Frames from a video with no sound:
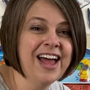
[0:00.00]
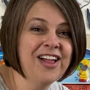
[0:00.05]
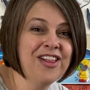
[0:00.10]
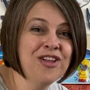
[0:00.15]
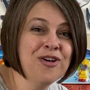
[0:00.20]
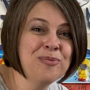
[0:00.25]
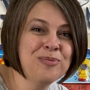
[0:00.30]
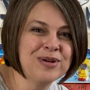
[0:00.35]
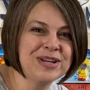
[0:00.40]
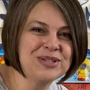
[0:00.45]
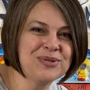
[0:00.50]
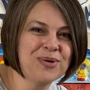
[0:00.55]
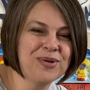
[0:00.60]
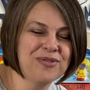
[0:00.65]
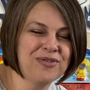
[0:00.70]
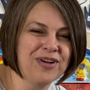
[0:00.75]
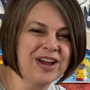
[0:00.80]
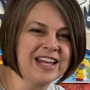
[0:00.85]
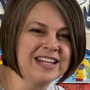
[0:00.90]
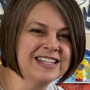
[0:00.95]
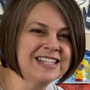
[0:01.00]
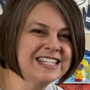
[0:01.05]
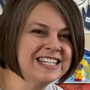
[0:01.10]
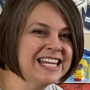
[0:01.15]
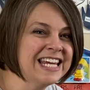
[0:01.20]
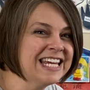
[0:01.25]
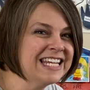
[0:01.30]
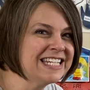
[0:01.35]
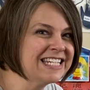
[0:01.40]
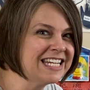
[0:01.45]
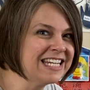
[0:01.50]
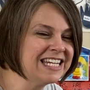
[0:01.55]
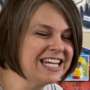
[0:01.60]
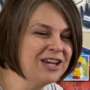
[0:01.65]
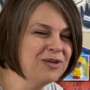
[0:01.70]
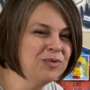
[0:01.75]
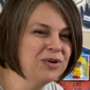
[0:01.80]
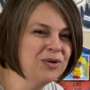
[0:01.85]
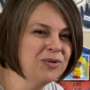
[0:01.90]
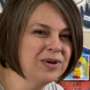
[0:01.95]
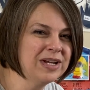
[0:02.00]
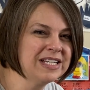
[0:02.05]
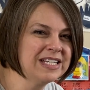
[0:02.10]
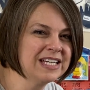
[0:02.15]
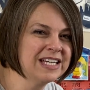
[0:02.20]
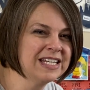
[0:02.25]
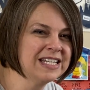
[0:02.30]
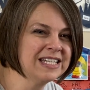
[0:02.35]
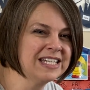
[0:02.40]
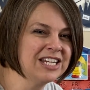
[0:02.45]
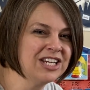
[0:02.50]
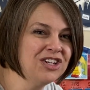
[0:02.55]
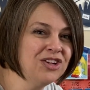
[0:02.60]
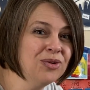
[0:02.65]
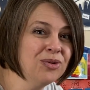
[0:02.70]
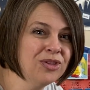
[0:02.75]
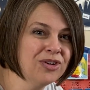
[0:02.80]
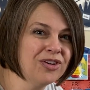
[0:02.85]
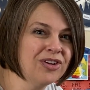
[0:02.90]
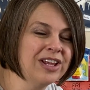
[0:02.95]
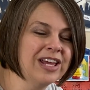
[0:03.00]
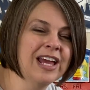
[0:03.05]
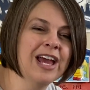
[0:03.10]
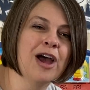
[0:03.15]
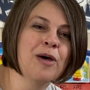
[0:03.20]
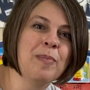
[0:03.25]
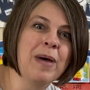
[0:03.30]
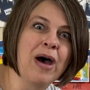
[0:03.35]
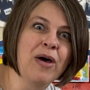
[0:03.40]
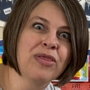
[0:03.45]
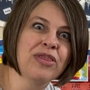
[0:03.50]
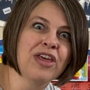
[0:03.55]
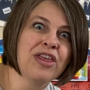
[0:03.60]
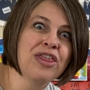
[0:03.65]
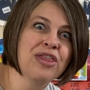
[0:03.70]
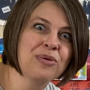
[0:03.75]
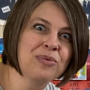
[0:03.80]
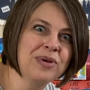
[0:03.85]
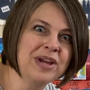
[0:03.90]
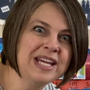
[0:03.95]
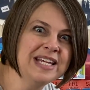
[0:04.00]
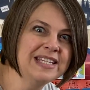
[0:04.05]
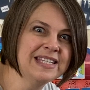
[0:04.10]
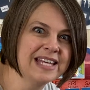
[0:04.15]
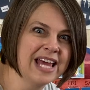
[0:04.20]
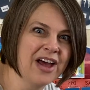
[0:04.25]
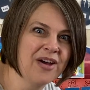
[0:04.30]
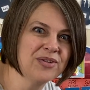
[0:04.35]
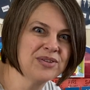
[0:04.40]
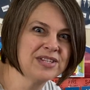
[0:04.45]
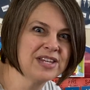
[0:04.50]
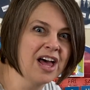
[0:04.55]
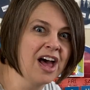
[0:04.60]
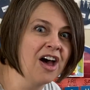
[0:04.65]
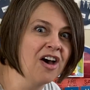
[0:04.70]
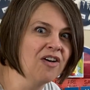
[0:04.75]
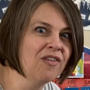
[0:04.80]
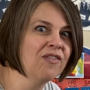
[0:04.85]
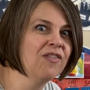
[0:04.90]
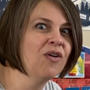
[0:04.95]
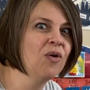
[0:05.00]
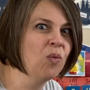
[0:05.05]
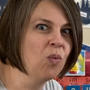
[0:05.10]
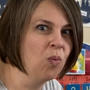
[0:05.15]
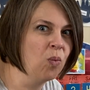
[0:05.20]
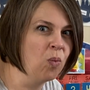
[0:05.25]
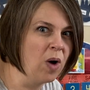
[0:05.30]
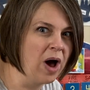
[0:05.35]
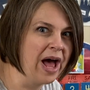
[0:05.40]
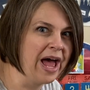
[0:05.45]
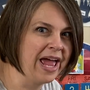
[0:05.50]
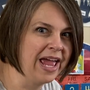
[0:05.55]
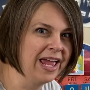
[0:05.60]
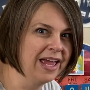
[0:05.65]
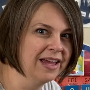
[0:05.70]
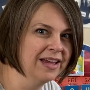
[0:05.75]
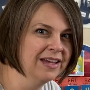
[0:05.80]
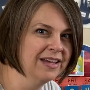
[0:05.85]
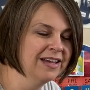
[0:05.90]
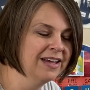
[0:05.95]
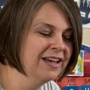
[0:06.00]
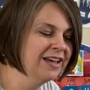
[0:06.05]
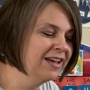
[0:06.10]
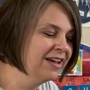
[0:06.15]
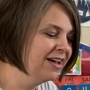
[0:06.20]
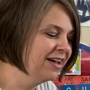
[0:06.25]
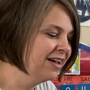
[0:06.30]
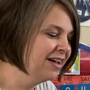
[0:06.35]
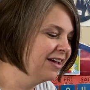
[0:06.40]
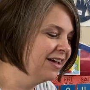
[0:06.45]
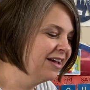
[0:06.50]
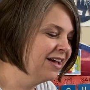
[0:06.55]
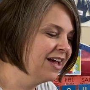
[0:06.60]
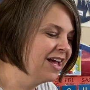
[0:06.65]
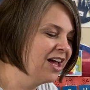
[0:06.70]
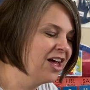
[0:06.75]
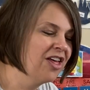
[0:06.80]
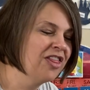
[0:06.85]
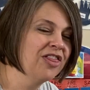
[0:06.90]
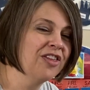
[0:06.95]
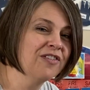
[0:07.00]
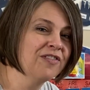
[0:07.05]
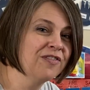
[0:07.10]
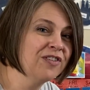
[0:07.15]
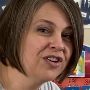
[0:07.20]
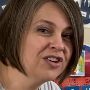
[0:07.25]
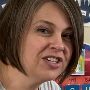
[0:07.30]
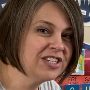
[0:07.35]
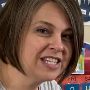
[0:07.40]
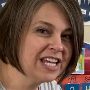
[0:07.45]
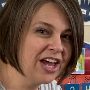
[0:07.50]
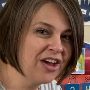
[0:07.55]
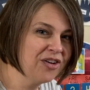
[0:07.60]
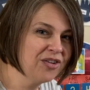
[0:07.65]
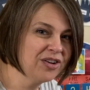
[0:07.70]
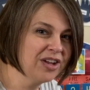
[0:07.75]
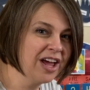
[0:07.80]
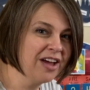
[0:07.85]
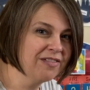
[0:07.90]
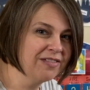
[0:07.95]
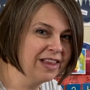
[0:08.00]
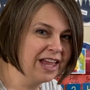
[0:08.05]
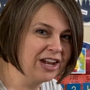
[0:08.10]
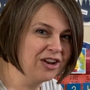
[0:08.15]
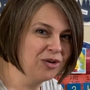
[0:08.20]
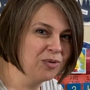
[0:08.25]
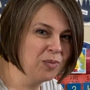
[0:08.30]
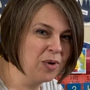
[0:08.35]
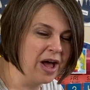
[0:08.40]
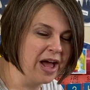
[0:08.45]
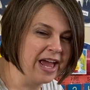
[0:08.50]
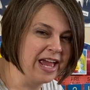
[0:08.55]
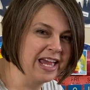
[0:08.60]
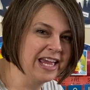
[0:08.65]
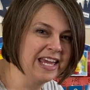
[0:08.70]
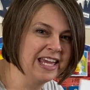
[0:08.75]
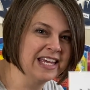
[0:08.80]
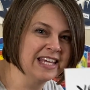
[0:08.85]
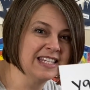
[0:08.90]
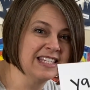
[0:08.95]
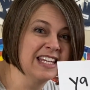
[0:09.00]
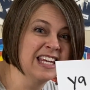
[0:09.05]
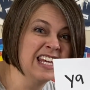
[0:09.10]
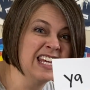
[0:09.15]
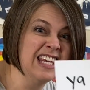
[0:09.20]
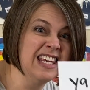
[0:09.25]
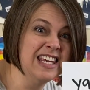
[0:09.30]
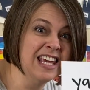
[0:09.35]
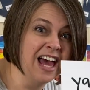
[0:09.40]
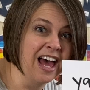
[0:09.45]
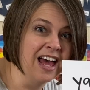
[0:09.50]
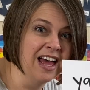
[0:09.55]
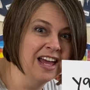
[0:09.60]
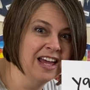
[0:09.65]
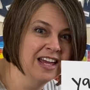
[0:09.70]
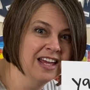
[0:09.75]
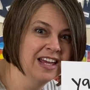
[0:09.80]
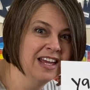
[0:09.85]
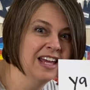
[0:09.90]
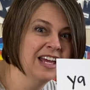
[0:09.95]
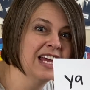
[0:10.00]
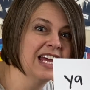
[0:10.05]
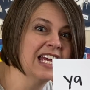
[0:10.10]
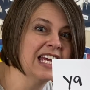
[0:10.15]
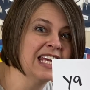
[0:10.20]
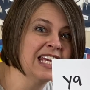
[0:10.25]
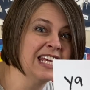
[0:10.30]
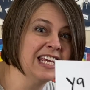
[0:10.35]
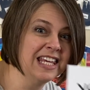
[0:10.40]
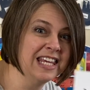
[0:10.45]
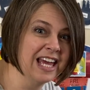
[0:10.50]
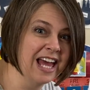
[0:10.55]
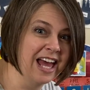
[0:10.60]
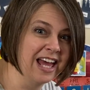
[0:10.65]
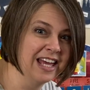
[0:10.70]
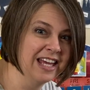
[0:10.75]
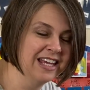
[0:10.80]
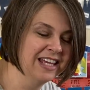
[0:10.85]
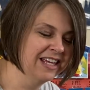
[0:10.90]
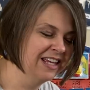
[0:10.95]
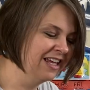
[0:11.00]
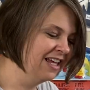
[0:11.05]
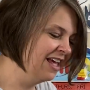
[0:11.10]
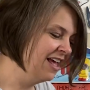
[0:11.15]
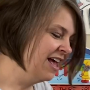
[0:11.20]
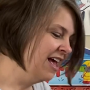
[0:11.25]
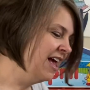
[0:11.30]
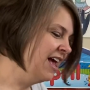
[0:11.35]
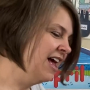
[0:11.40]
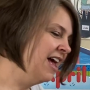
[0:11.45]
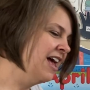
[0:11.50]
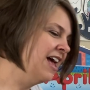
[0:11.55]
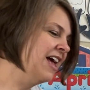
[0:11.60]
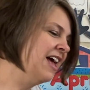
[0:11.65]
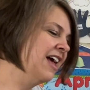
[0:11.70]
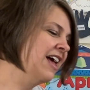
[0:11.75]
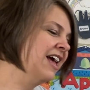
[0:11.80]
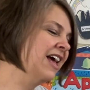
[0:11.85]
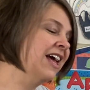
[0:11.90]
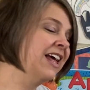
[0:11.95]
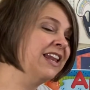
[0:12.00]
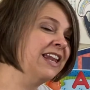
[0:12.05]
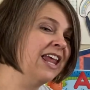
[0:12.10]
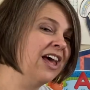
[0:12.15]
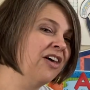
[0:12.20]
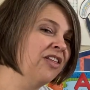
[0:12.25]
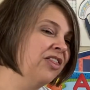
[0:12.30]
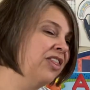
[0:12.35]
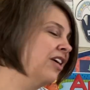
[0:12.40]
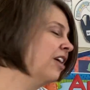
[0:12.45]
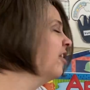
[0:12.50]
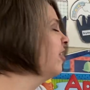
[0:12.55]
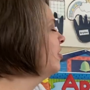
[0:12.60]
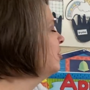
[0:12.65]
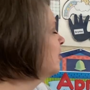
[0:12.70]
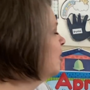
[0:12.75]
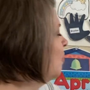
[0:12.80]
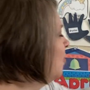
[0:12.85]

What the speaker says: Hello preschool friends. Today we're going to continue learning about the 3 sounds of Y. The first sound of letter Y is Y, Y. Now there's